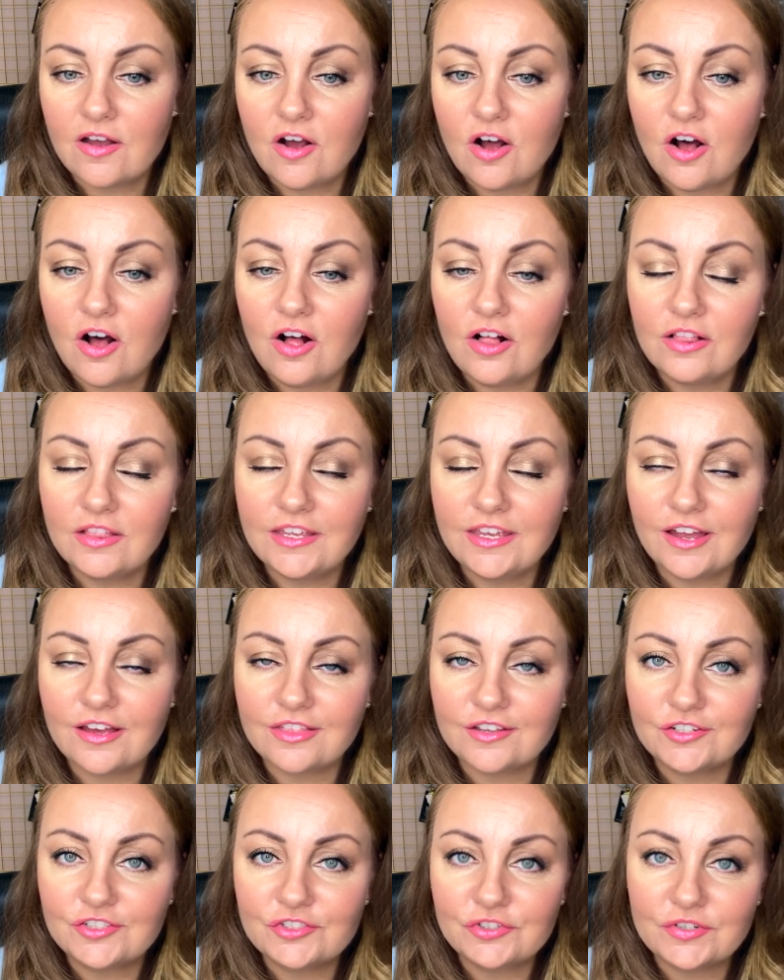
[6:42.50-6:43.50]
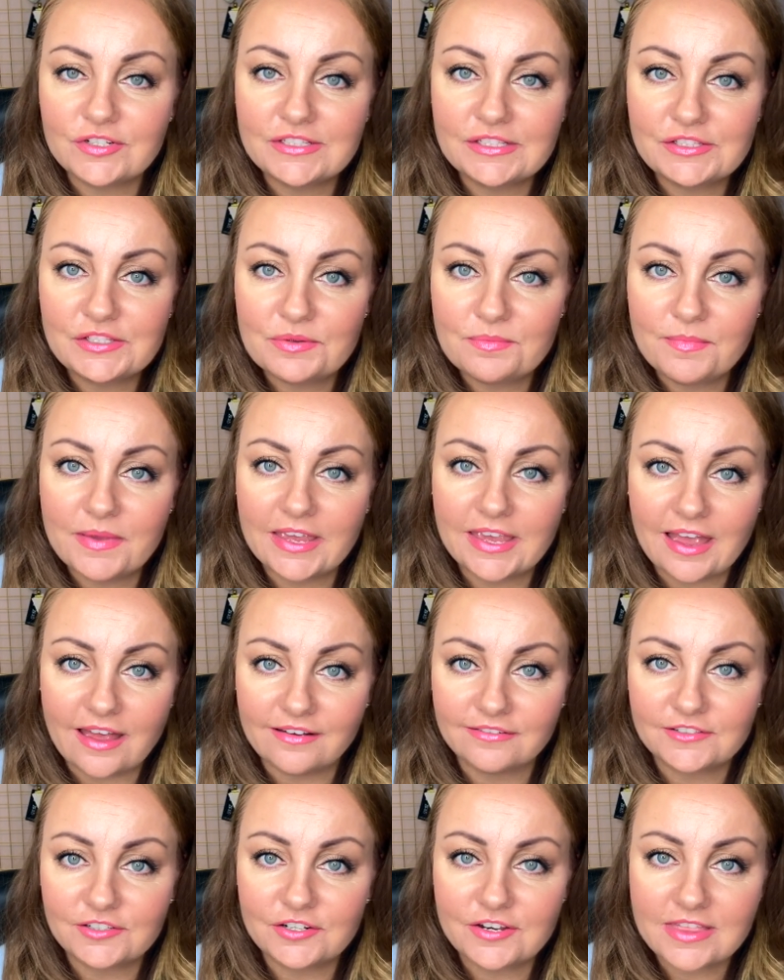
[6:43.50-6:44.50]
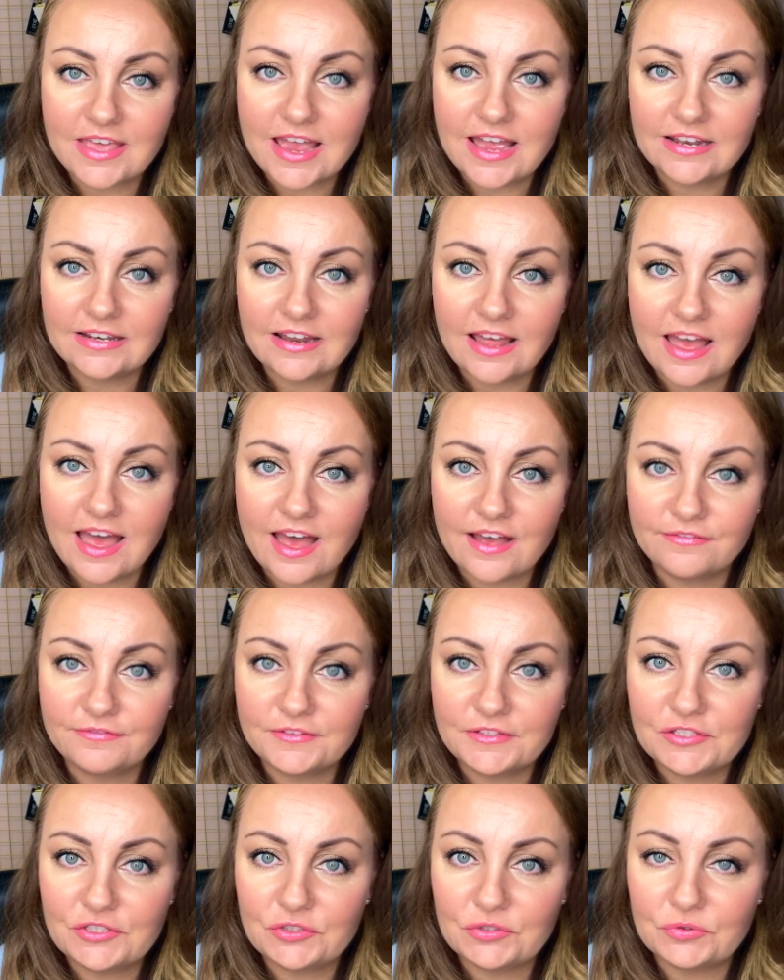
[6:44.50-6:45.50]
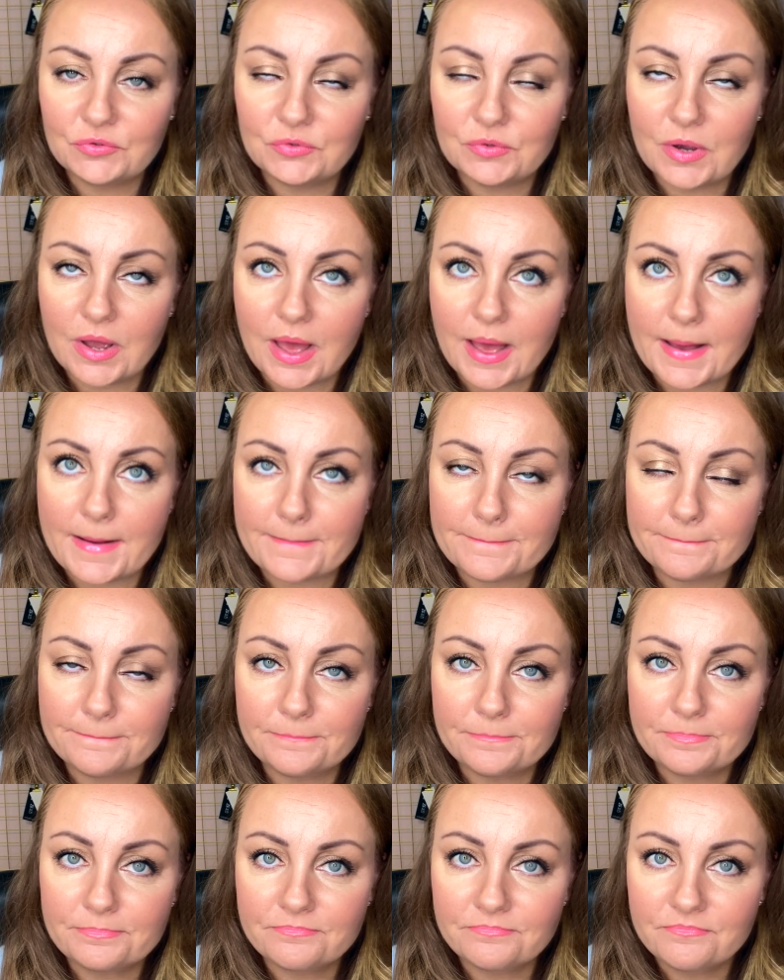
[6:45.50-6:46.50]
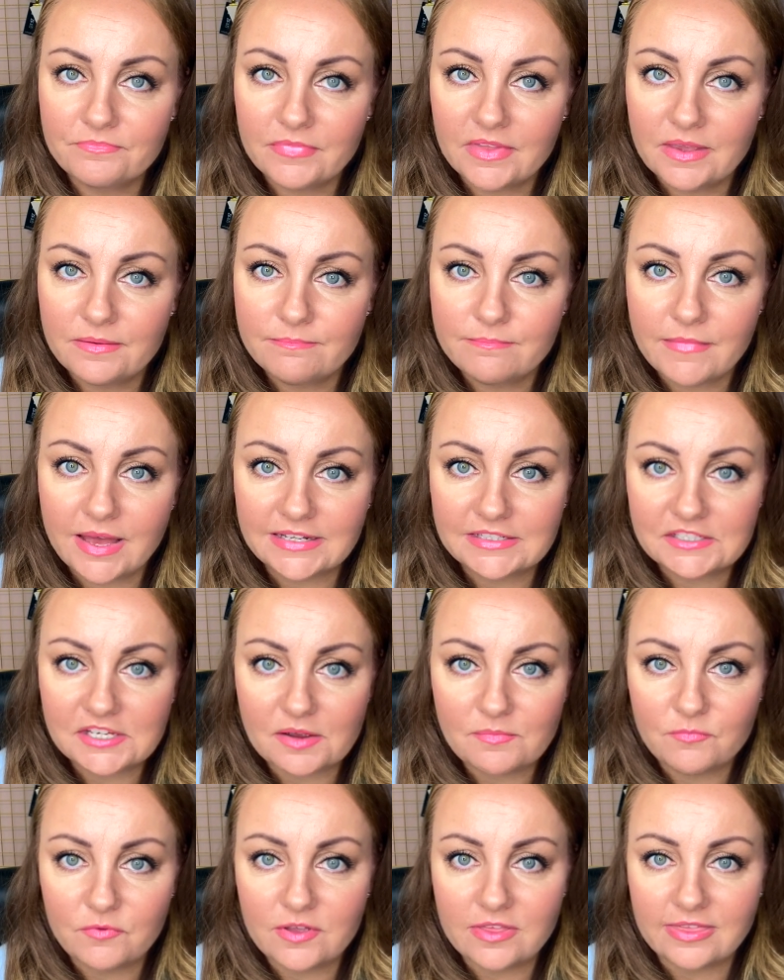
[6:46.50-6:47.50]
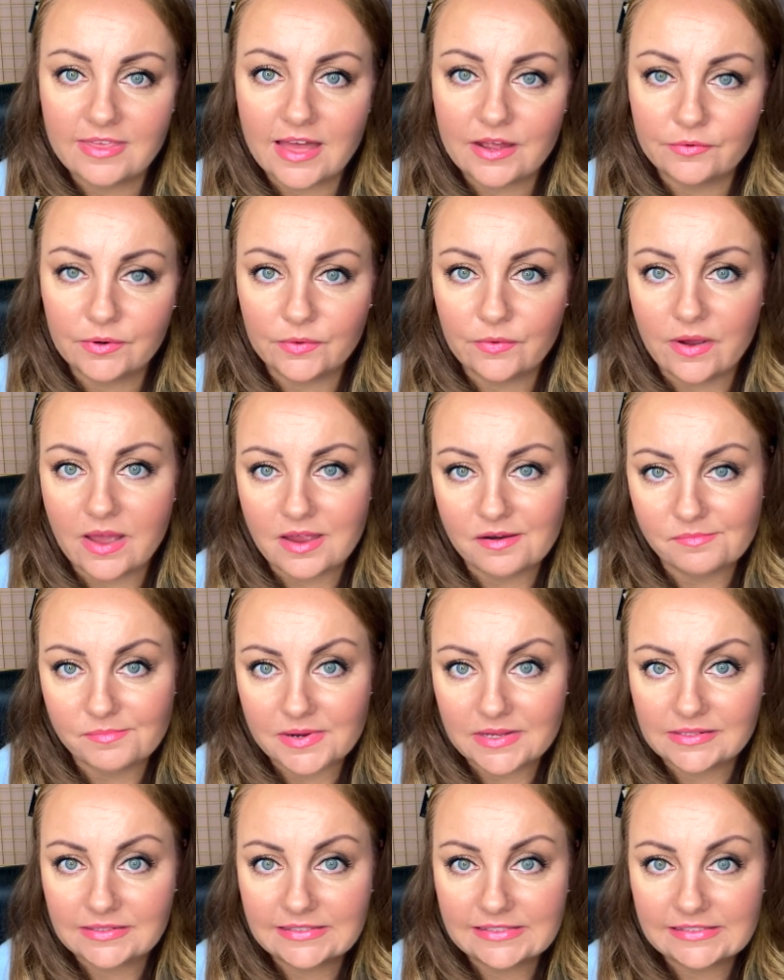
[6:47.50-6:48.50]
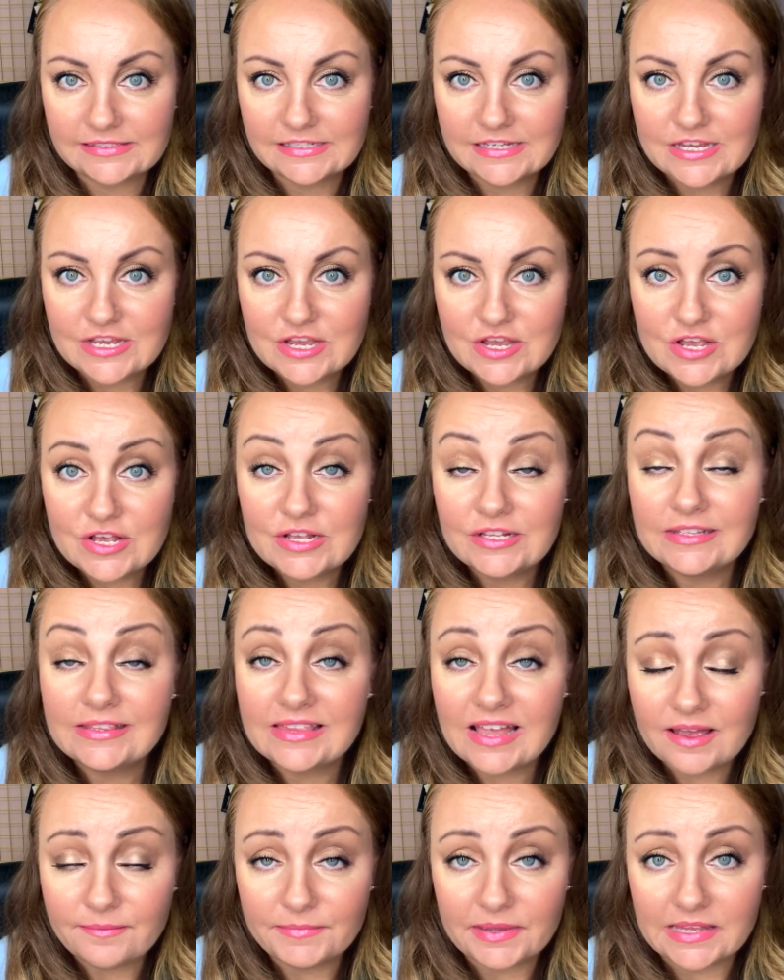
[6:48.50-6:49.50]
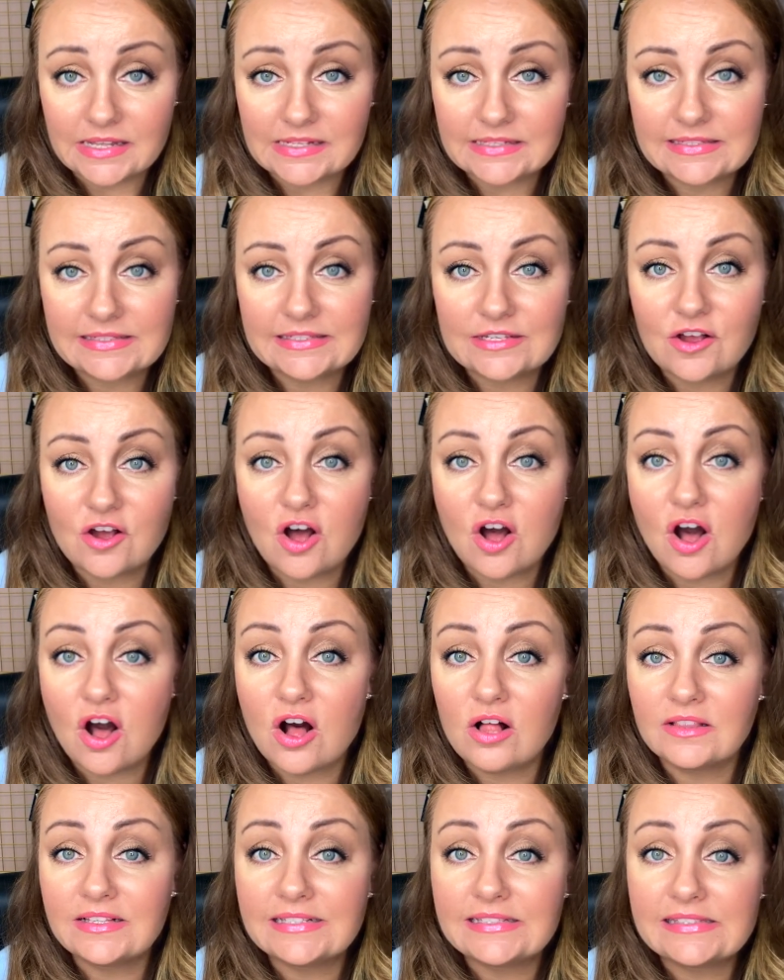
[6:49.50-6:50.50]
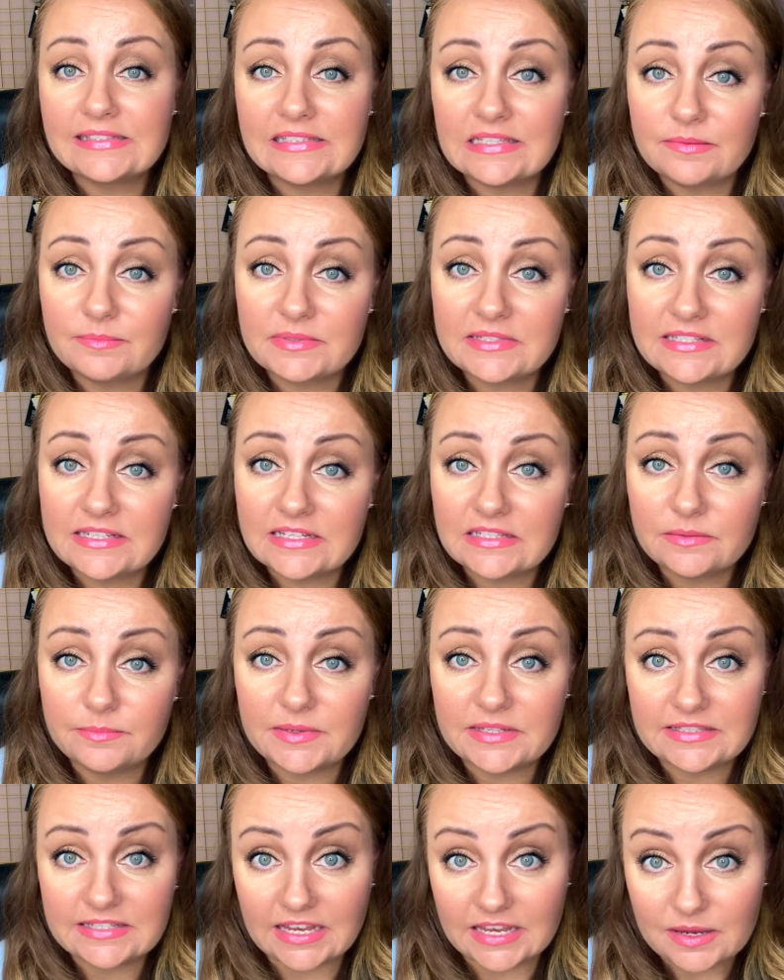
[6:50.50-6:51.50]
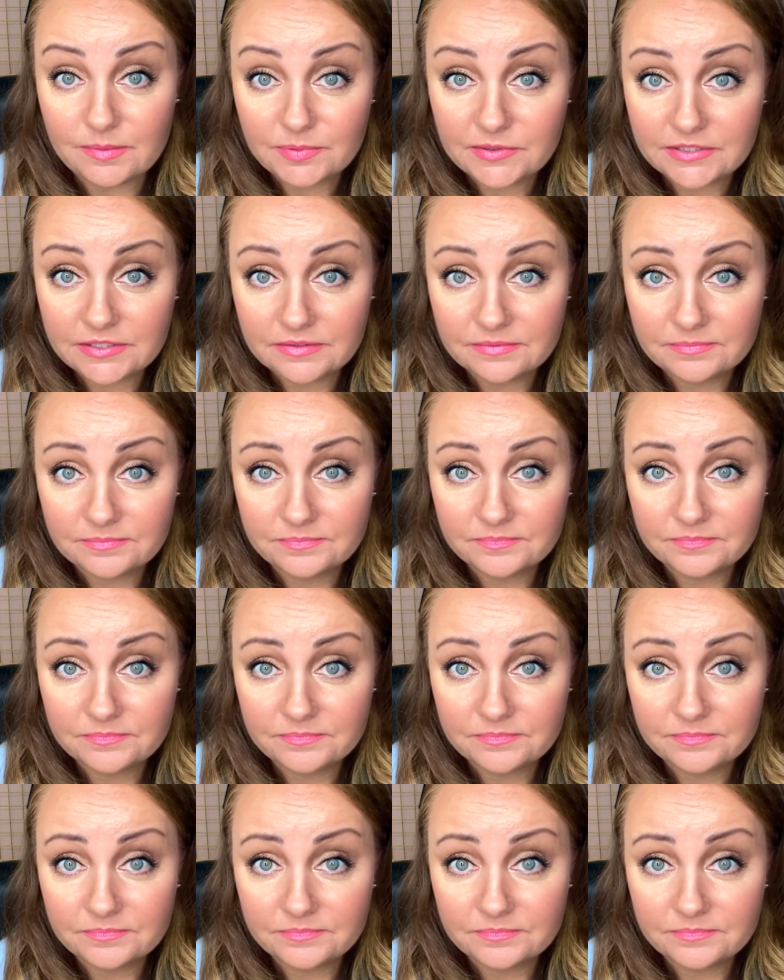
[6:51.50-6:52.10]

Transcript: all the other choices you make after that have to match up with that requirement. That means all the seams need to be taped,